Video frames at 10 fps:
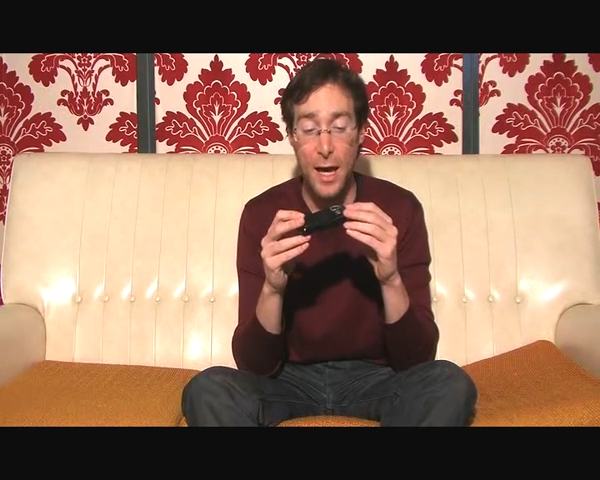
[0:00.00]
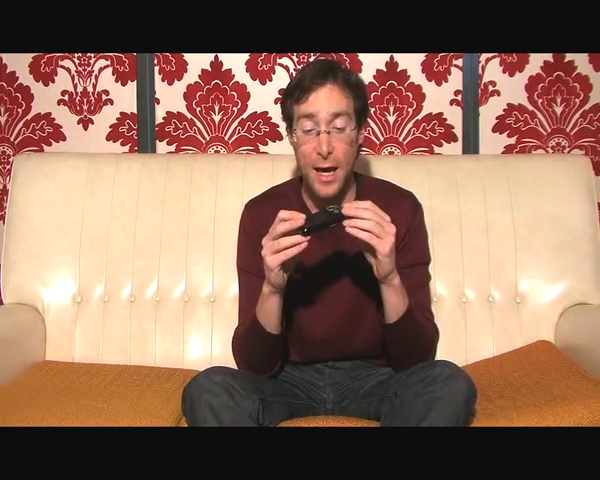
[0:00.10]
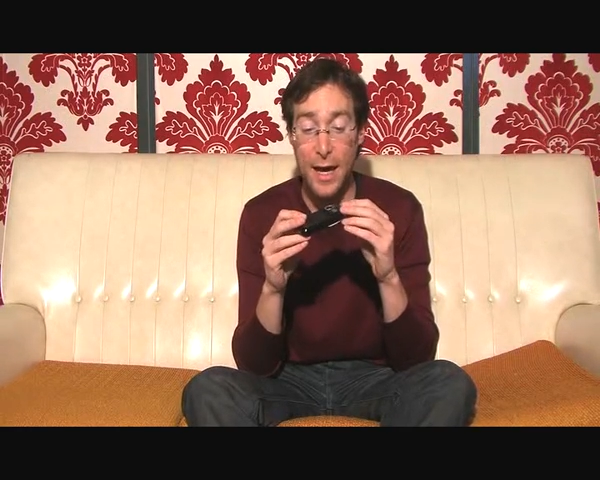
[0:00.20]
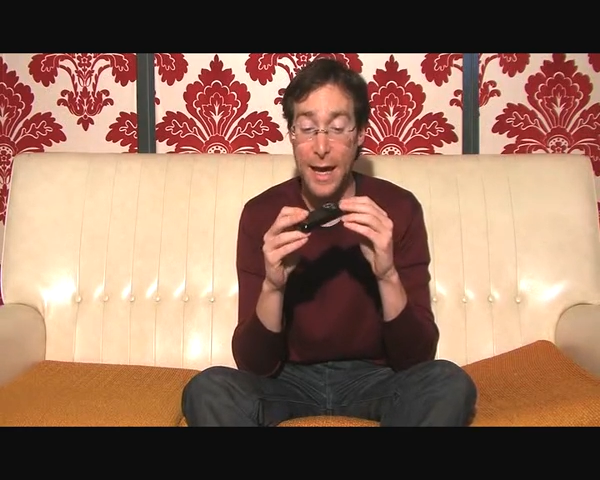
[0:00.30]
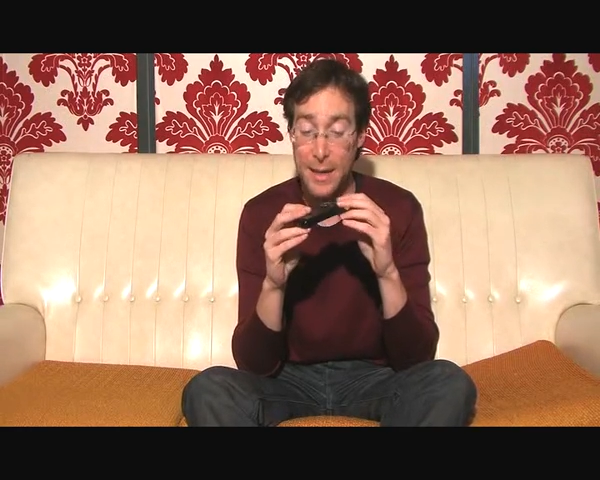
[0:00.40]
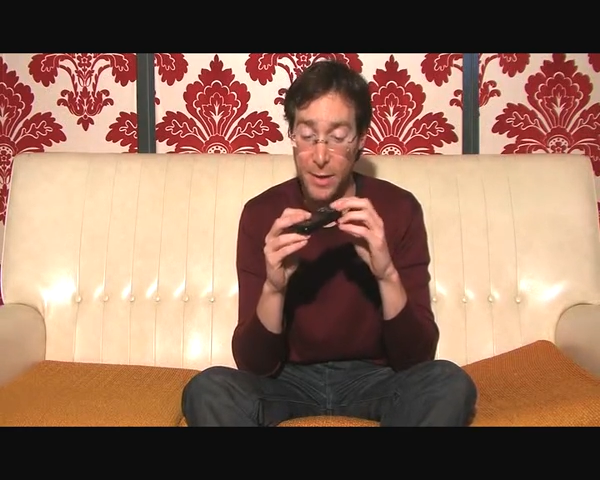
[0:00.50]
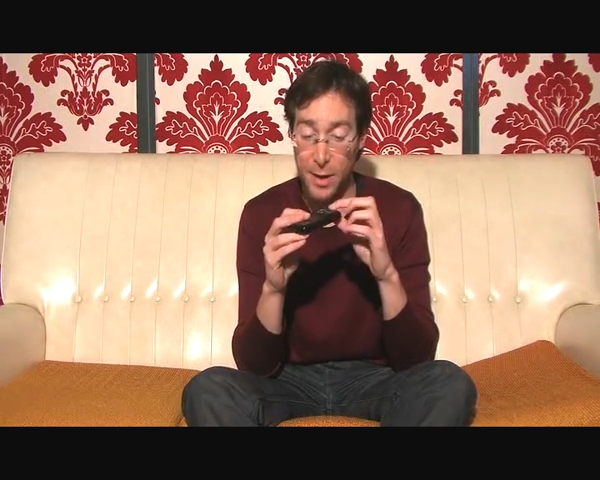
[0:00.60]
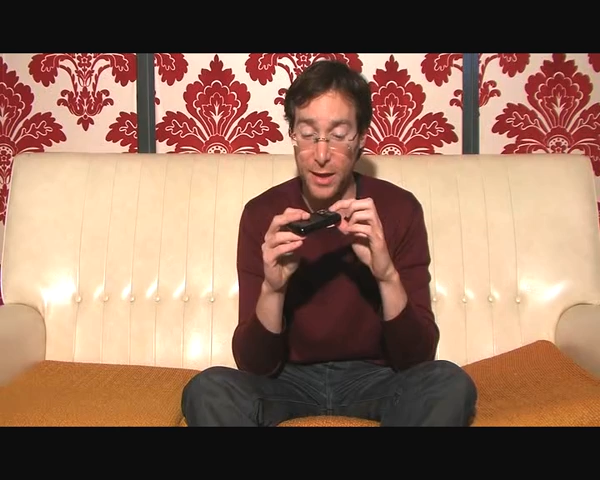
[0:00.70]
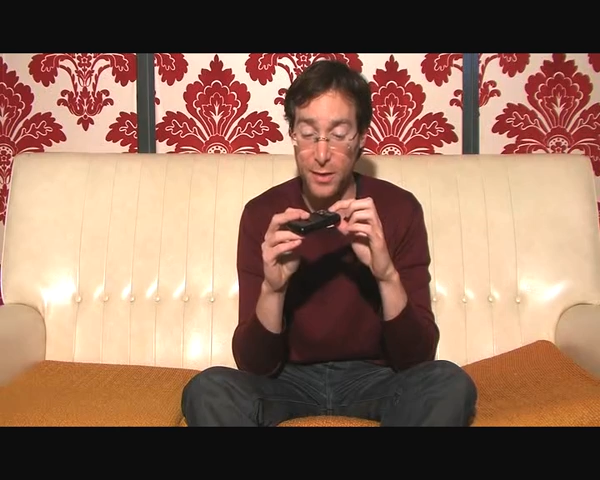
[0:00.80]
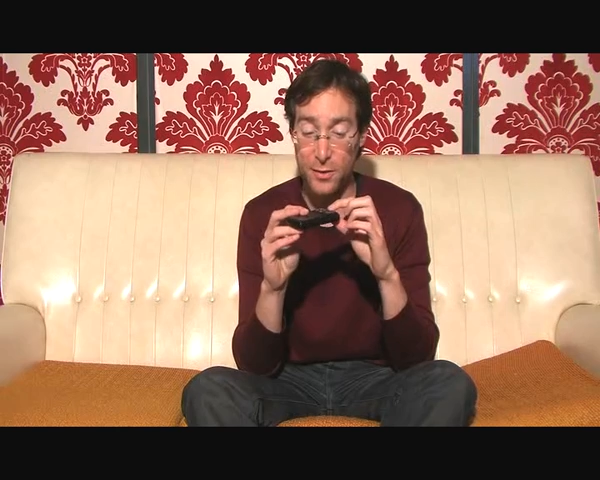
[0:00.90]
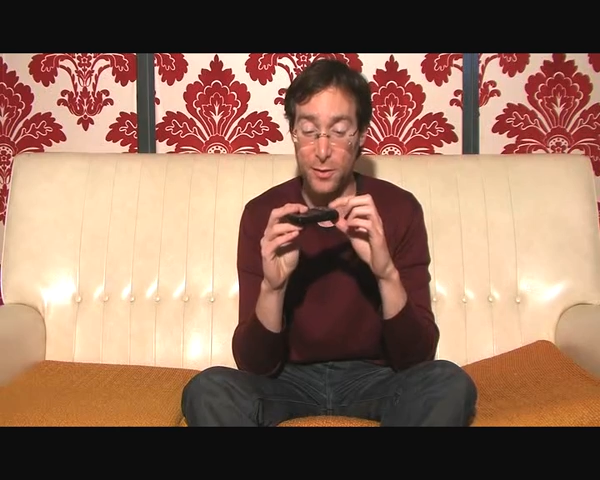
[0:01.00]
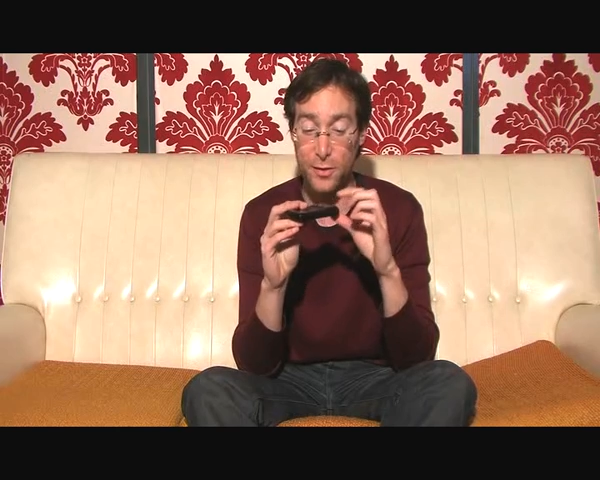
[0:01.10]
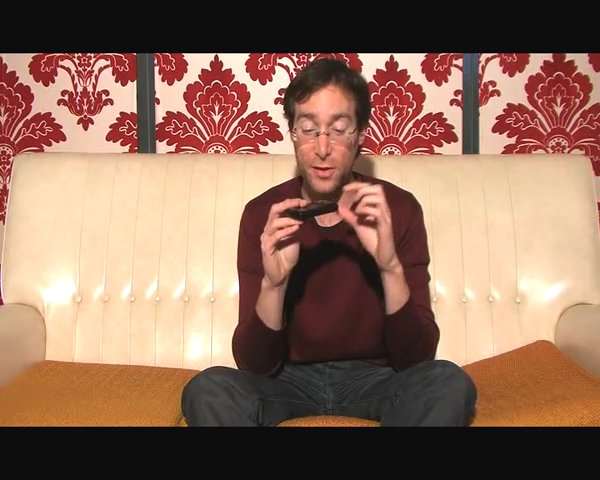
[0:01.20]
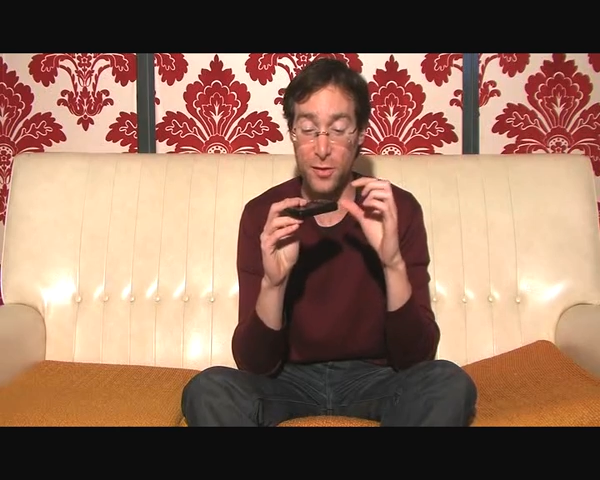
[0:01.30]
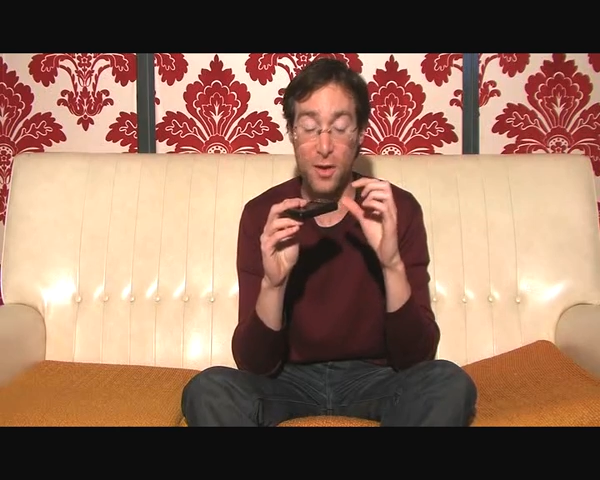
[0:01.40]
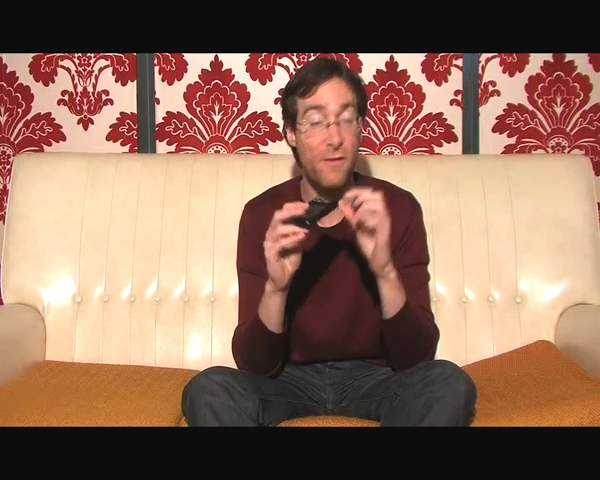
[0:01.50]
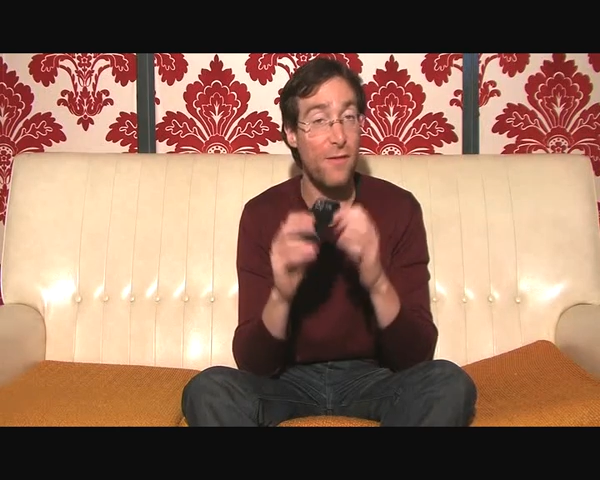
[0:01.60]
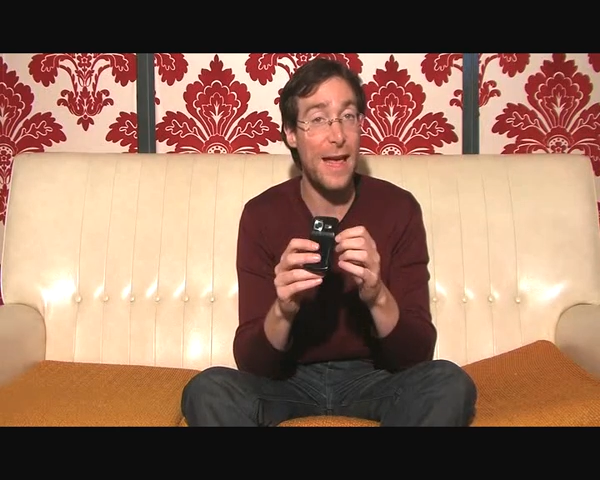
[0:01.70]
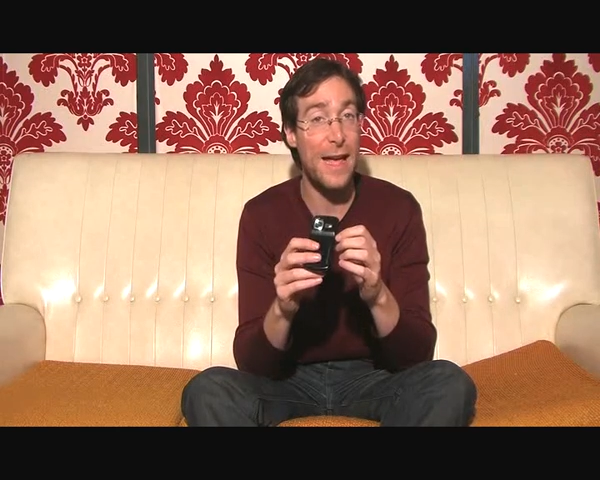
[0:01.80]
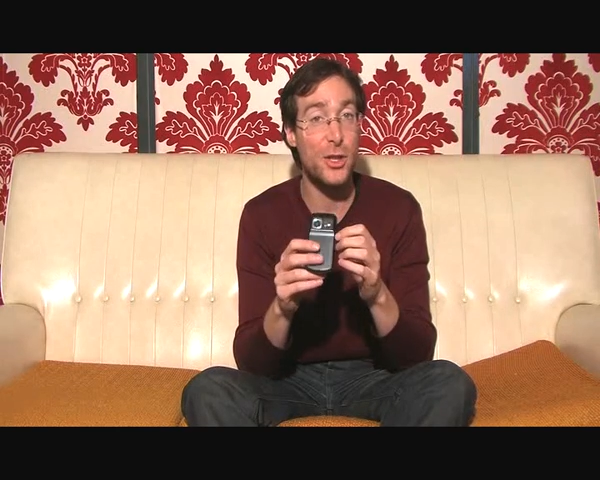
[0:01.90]
8 megapixels, it's got a
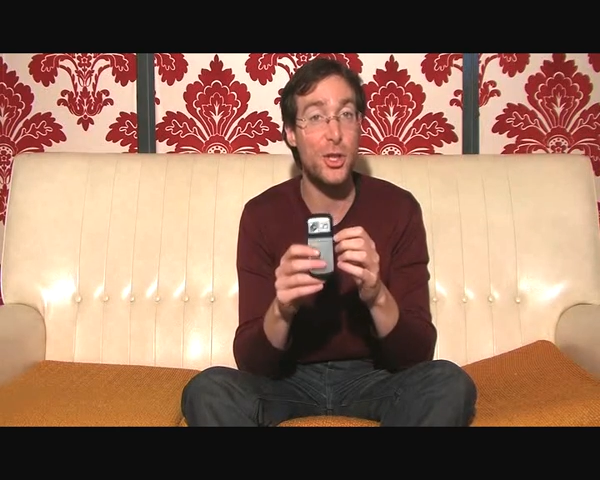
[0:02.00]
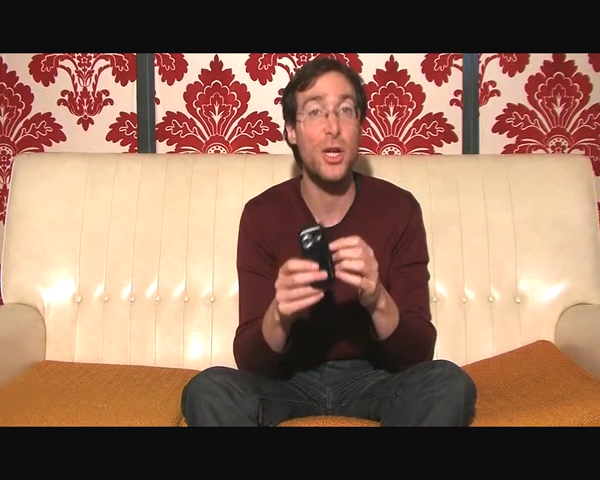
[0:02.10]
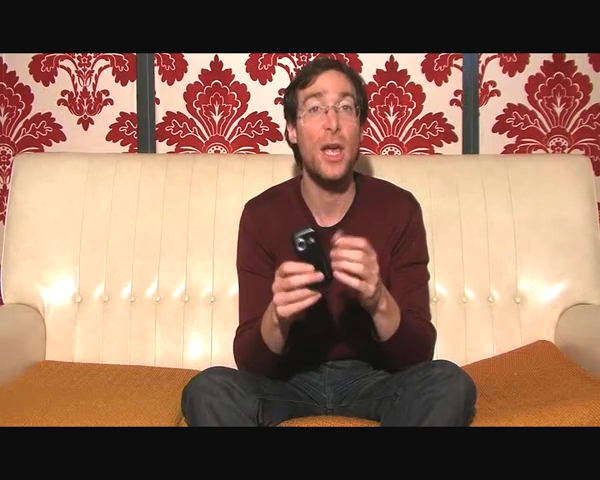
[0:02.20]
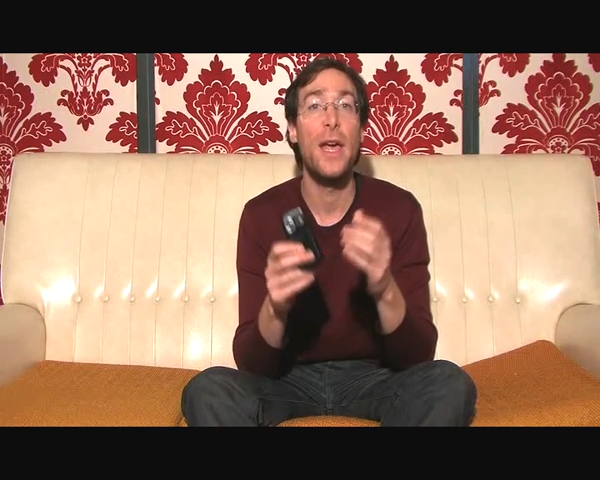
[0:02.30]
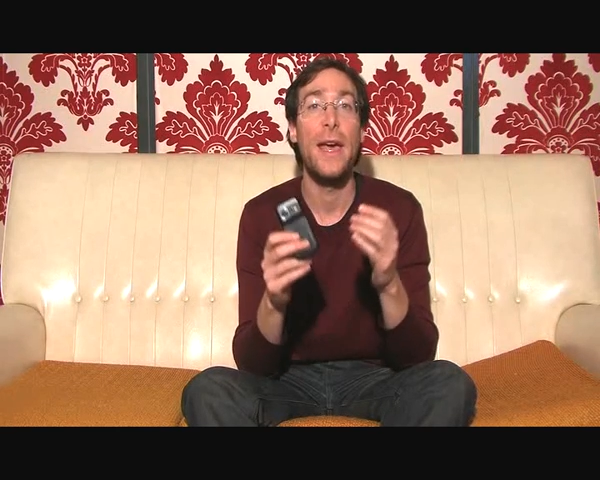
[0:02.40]
flash,